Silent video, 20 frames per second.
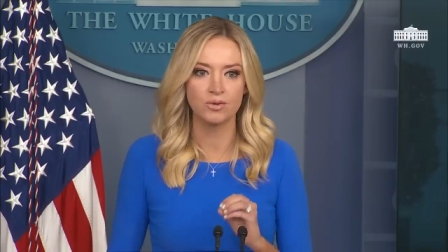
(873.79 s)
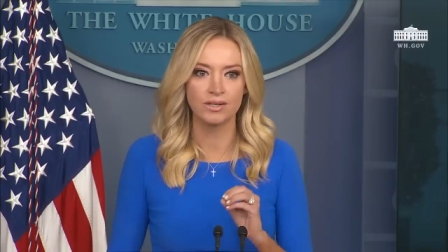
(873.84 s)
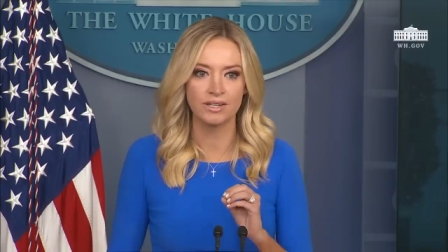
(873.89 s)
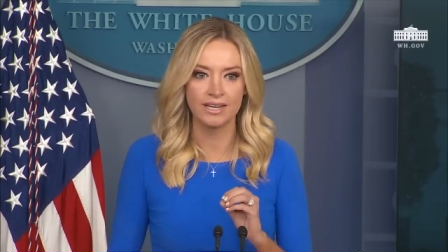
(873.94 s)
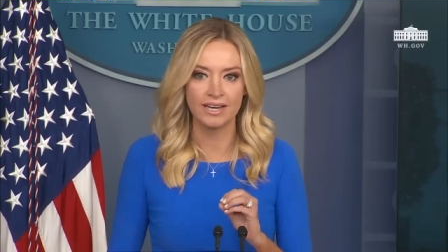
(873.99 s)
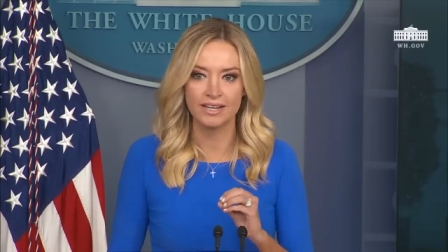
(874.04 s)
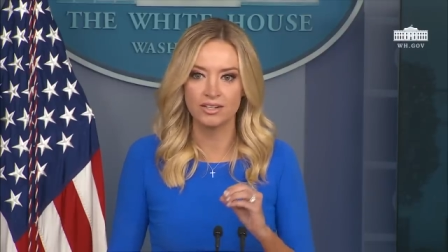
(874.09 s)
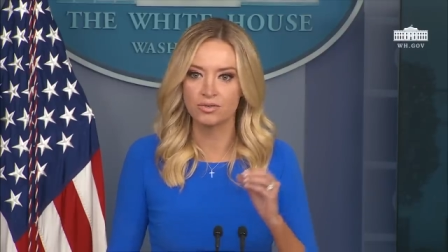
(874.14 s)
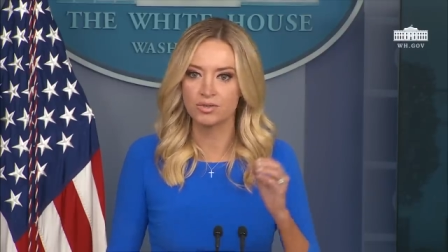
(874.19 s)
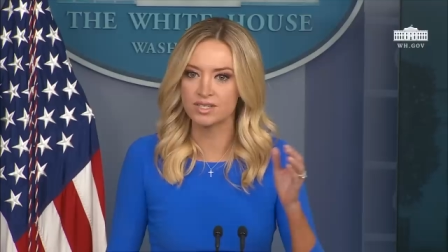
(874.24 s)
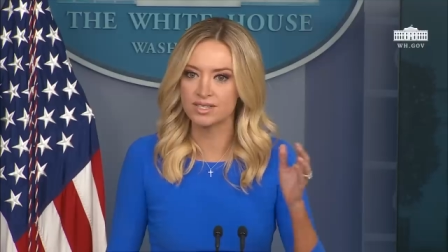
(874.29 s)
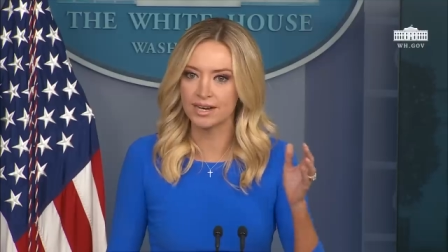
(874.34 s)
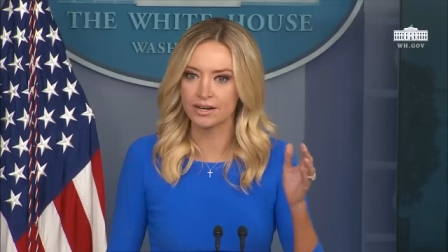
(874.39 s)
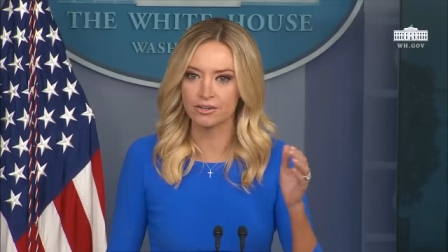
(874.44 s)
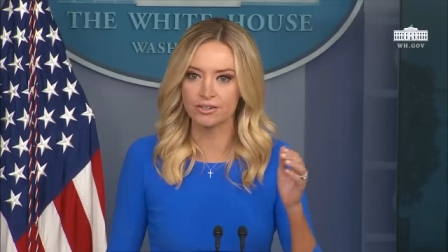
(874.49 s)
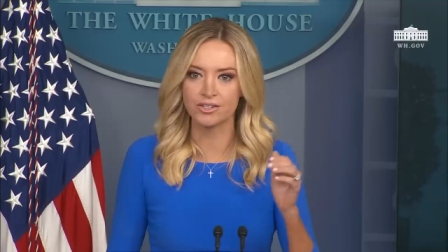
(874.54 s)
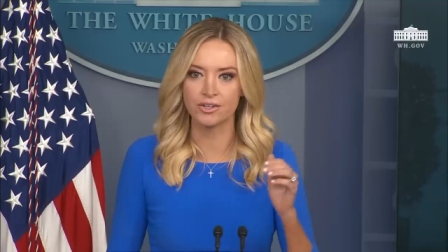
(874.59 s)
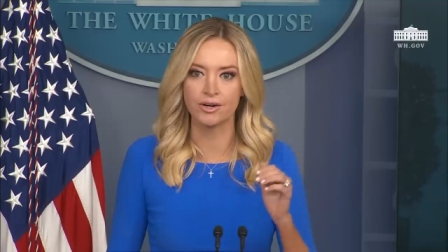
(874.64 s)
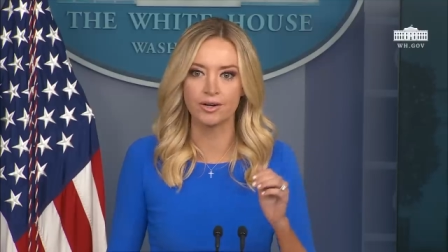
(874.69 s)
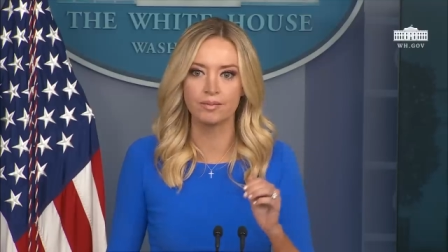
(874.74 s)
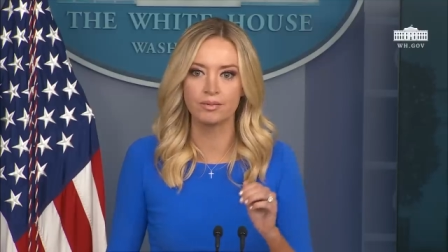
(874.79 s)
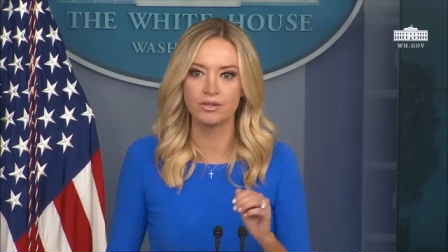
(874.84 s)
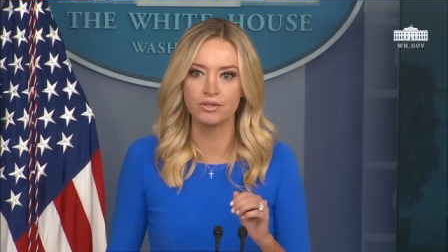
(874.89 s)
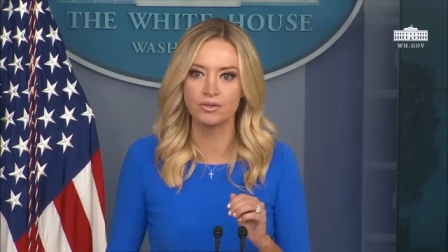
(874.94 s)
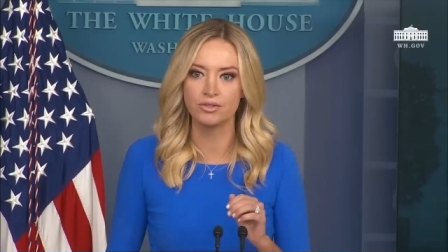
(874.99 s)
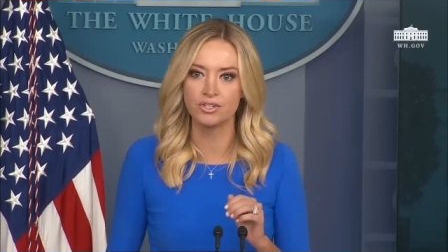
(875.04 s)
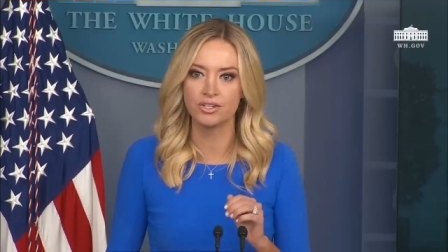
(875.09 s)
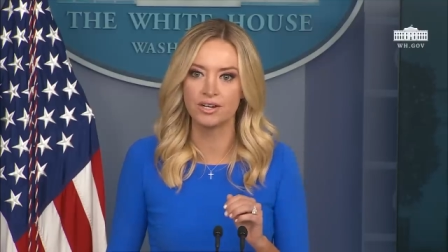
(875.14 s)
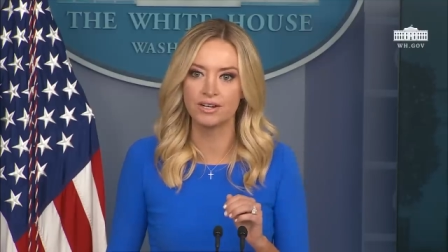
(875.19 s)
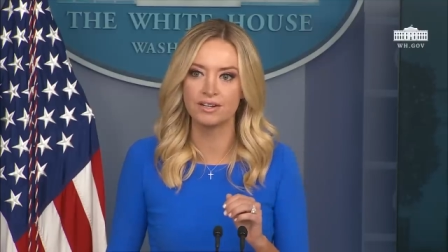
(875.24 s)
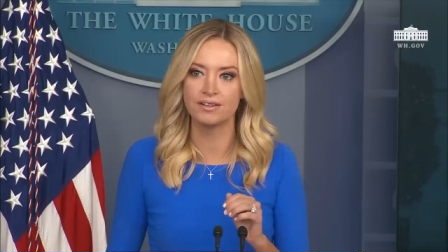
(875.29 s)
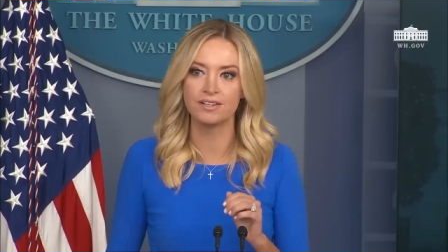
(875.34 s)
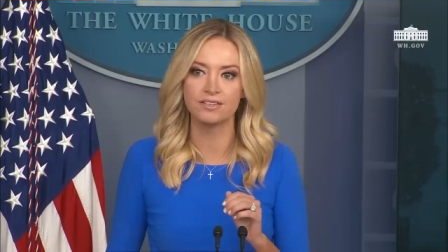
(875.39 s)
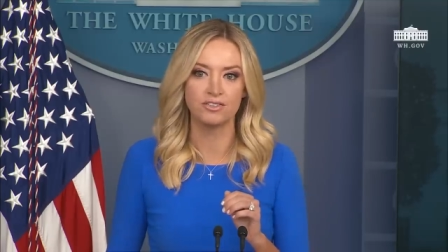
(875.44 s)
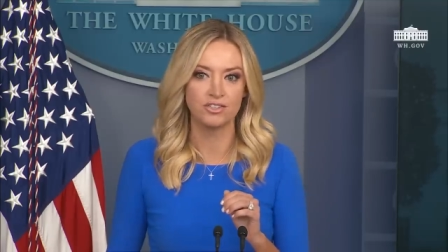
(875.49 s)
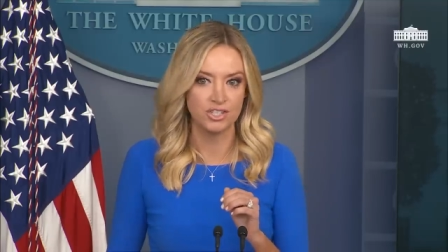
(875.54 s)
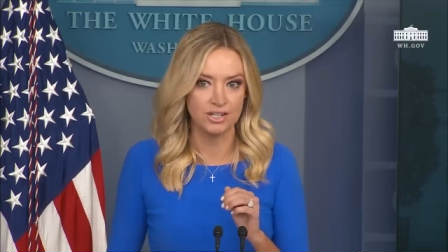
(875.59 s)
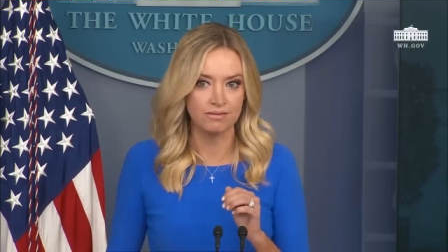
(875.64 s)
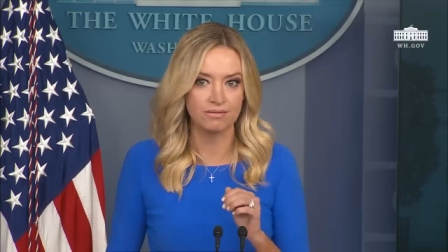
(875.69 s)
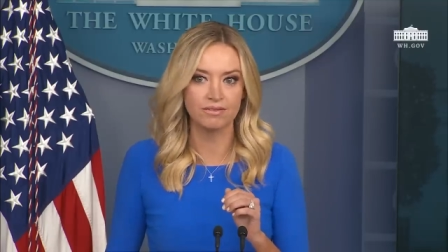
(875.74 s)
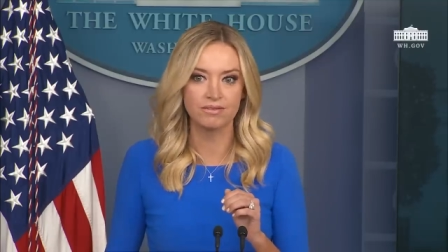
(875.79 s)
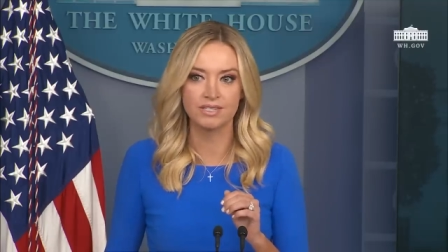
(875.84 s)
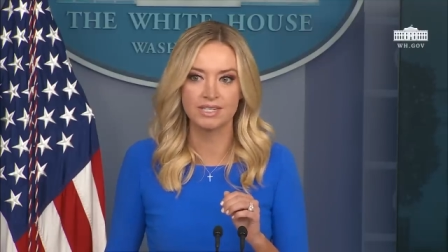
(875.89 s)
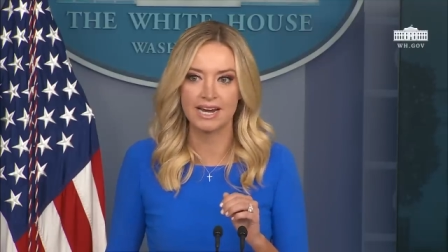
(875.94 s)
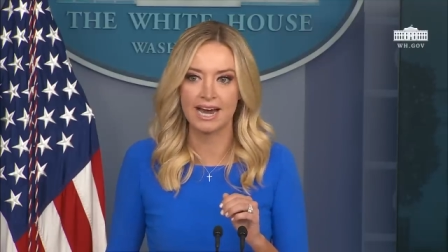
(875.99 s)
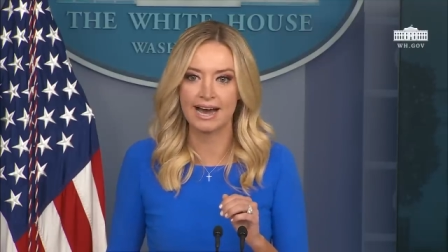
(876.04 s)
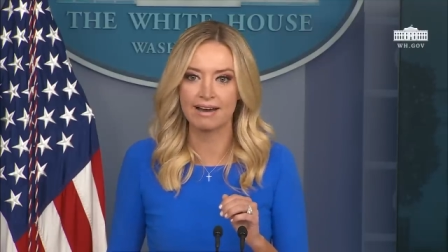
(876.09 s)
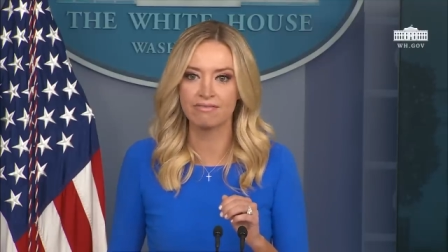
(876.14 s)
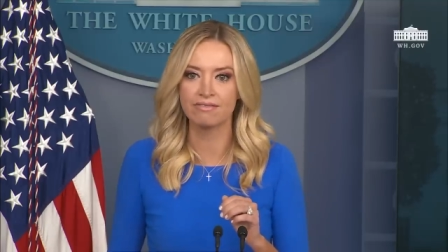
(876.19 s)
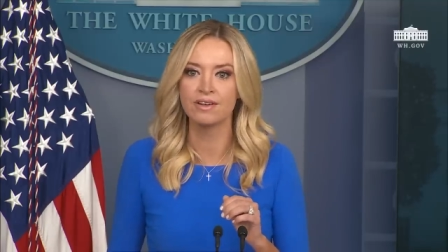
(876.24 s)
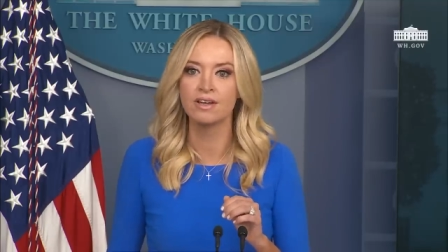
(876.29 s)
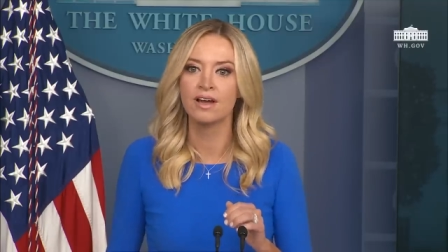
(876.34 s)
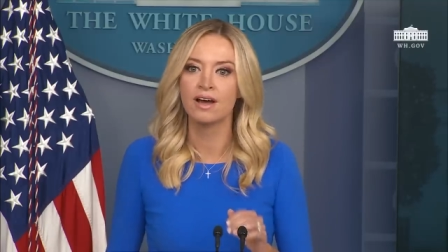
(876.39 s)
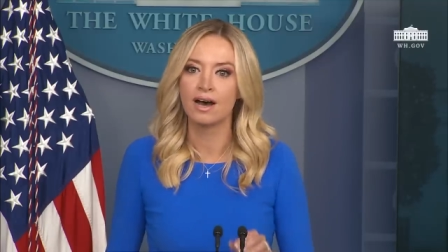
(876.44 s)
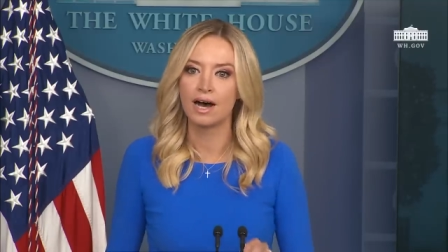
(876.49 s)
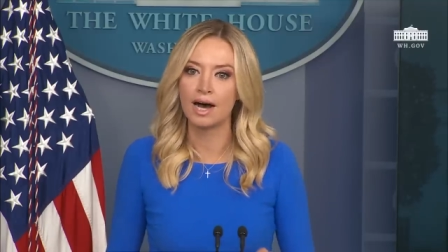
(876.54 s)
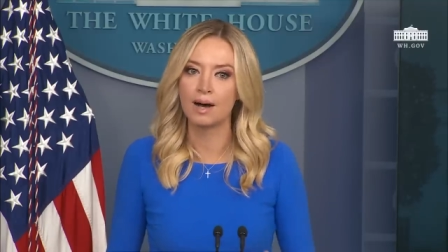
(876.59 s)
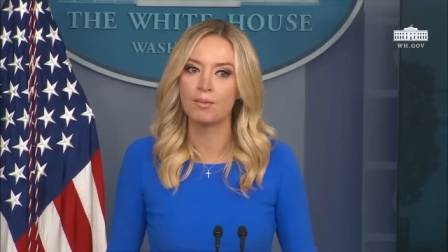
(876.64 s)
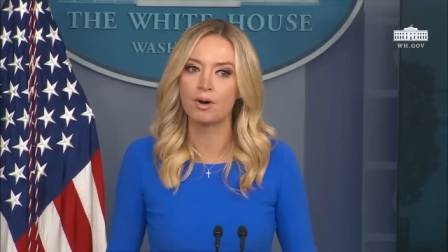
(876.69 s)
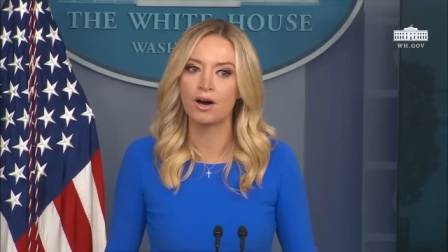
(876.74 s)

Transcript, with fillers: engage with Secretary Mnuchin and the Chief of Staff um,